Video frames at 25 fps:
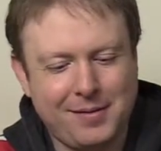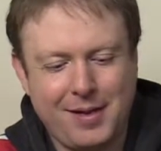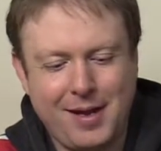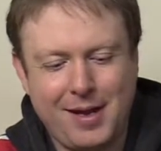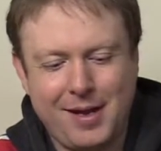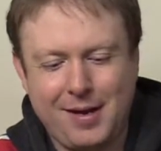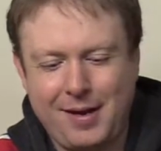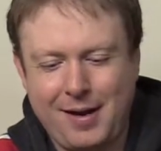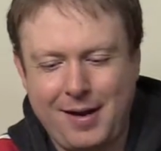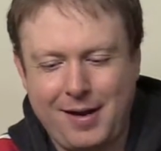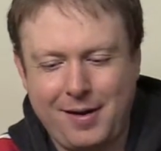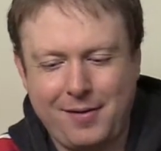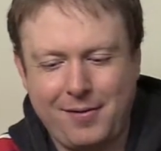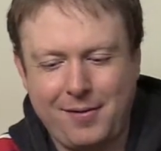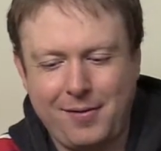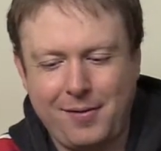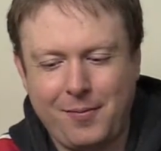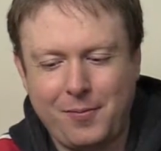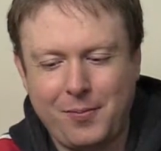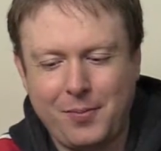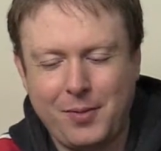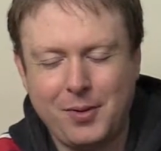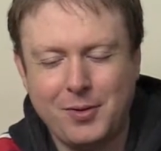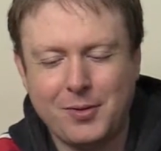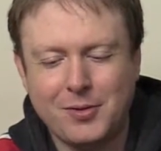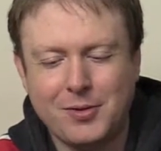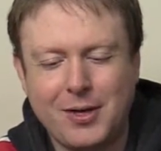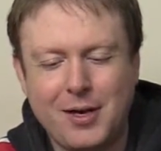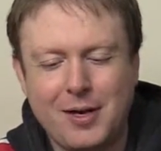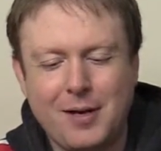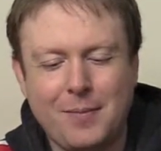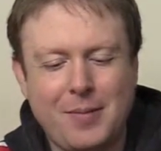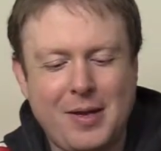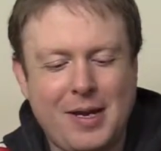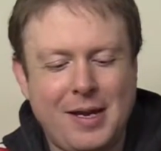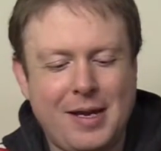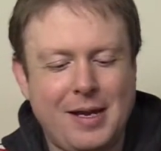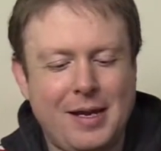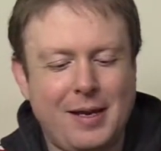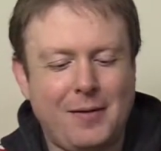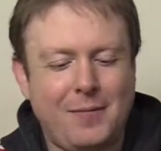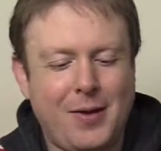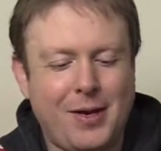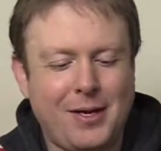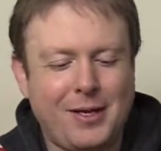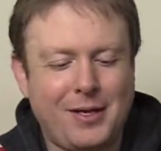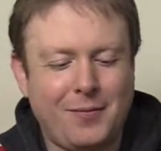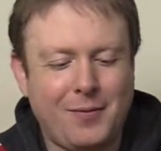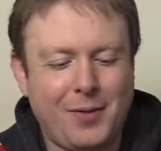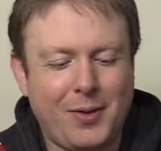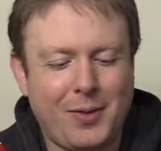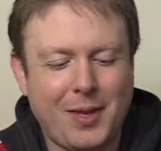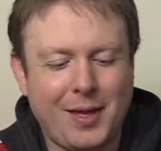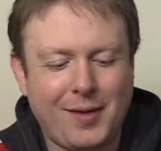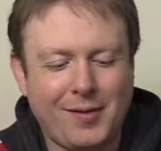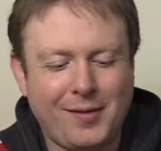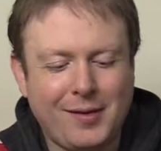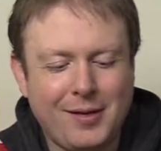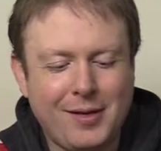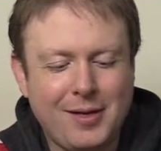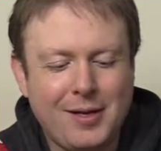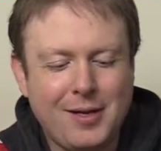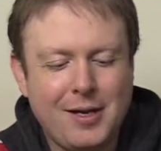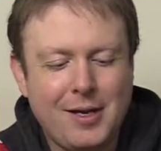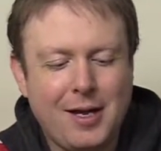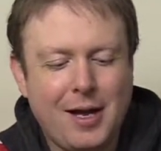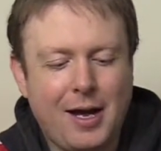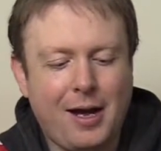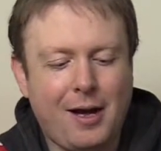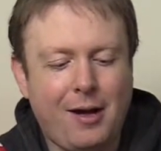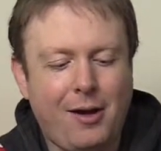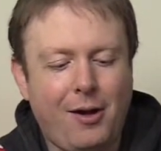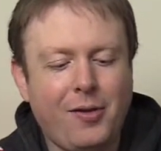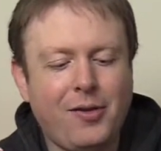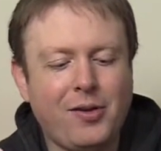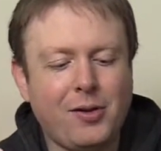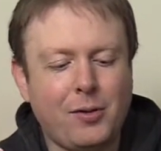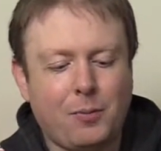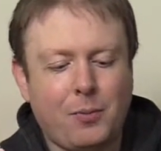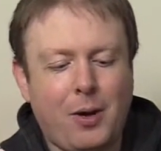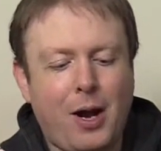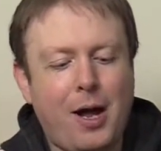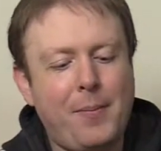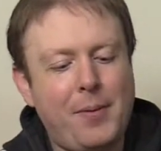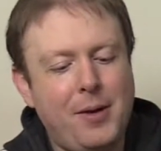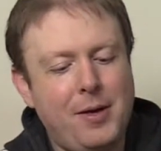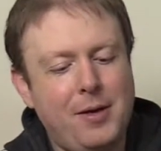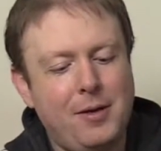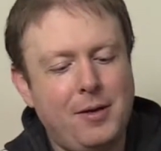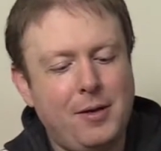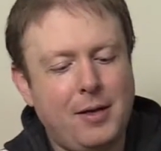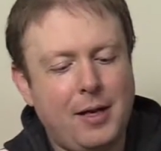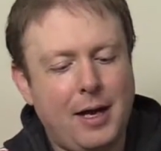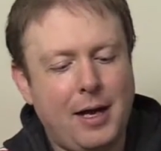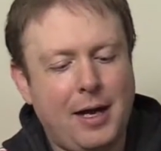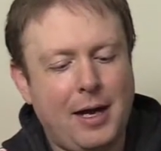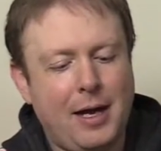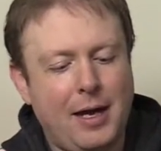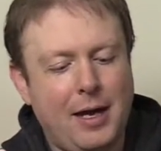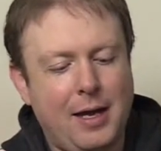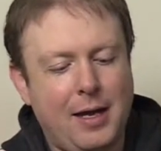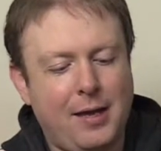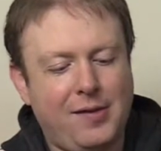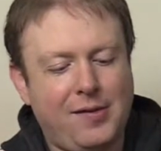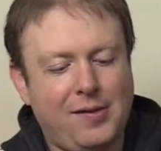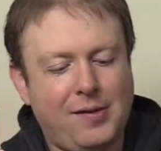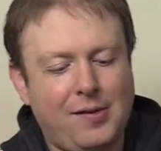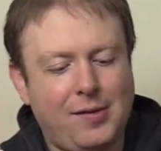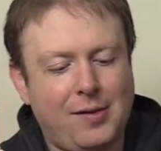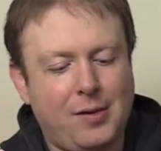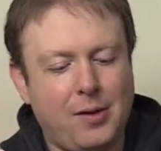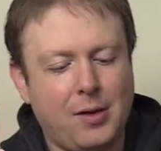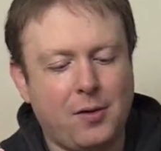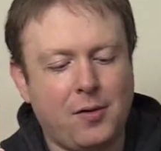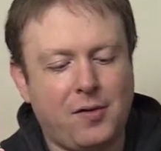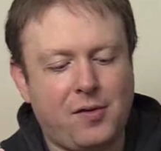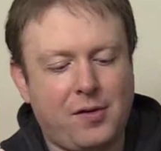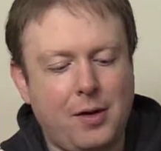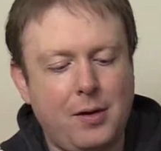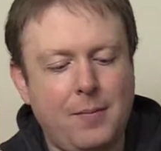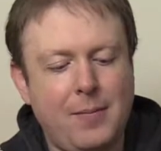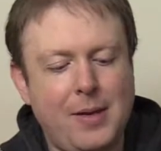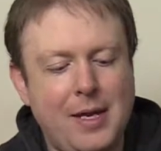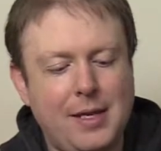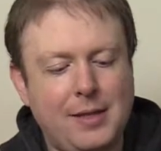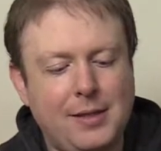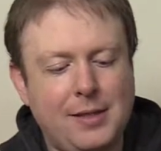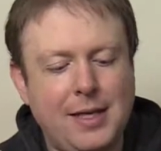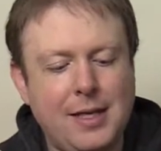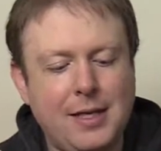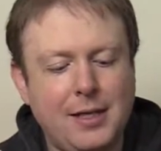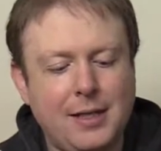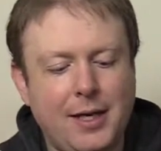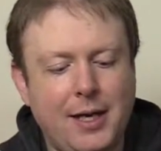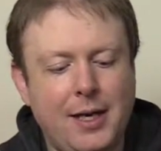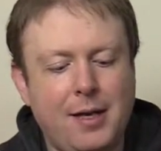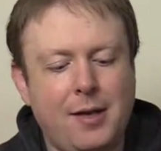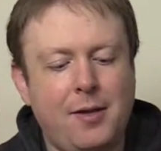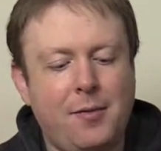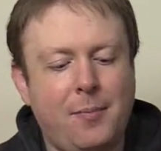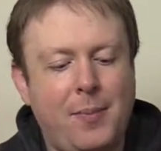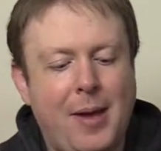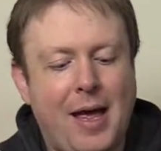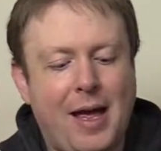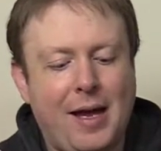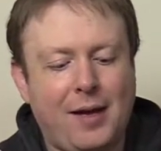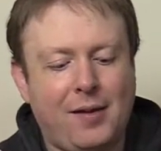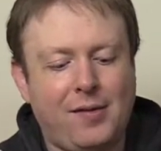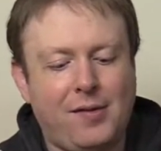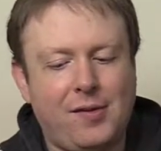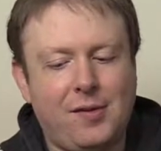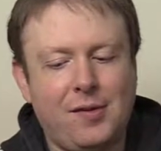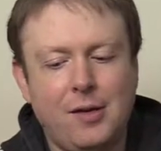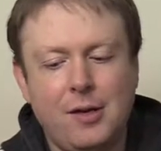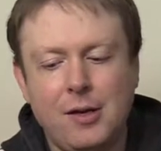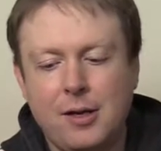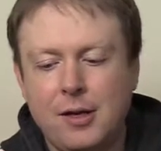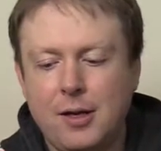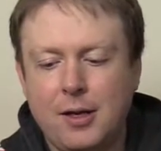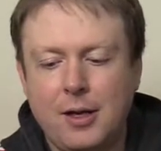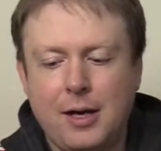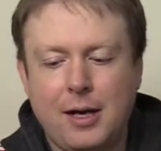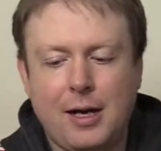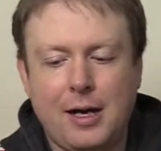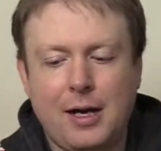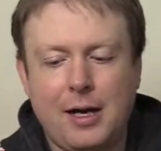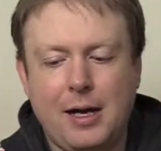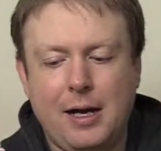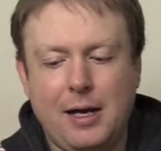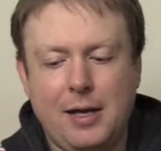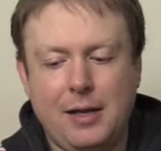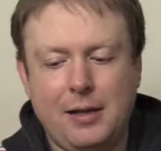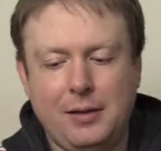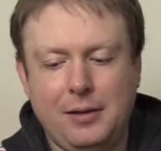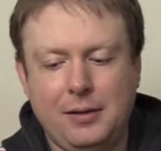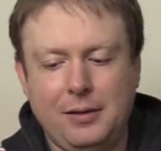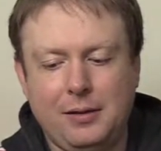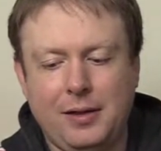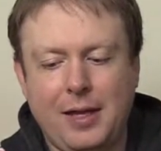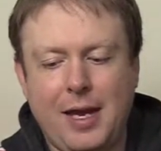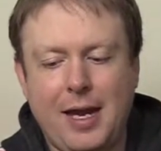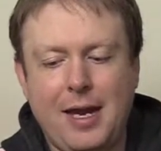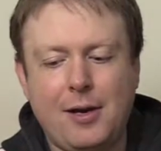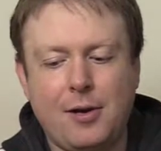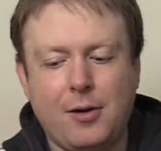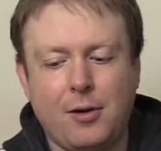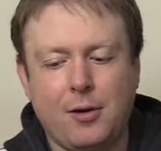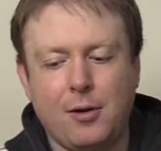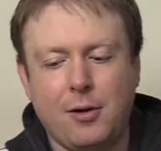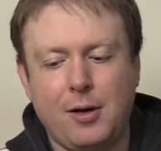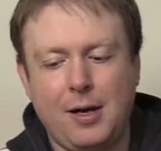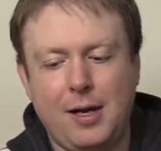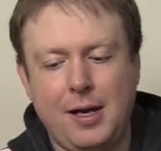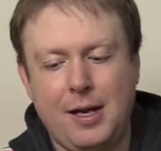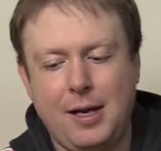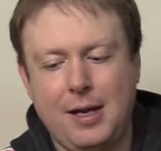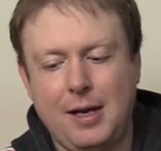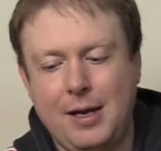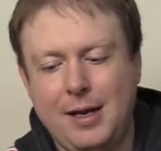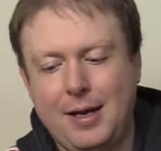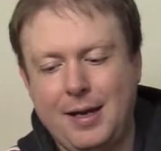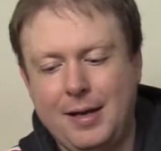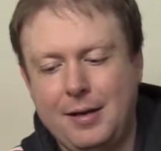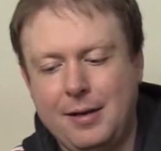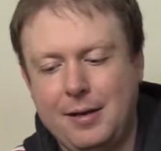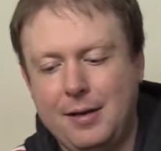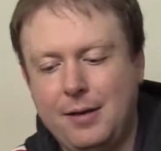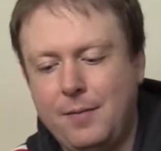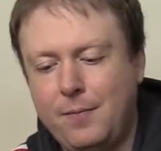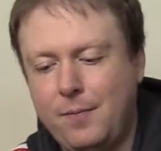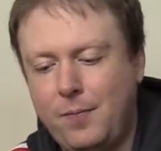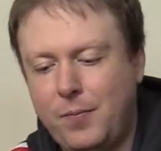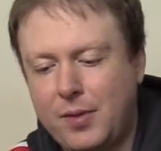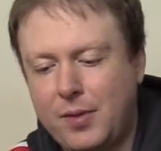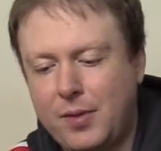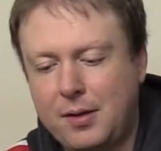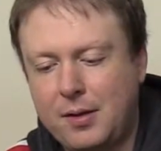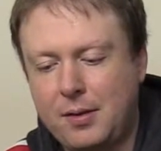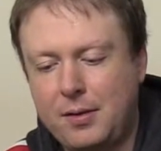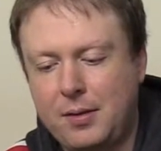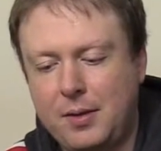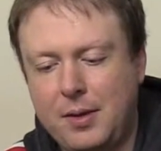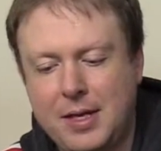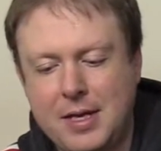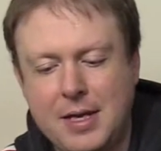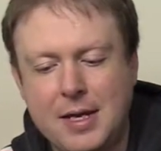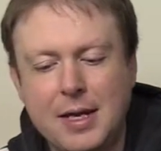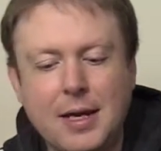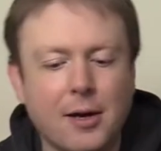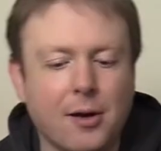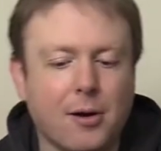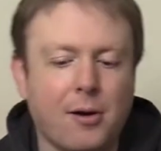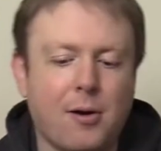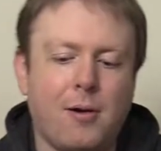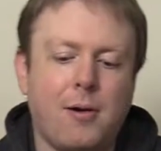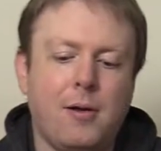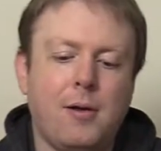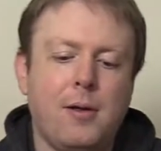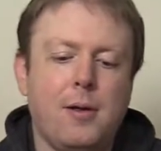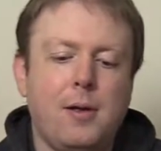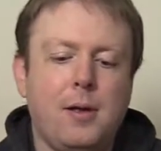I don't know. They're trying to be inventive with this. Also, Robin, there's going to be Teen Titans packs later in the year.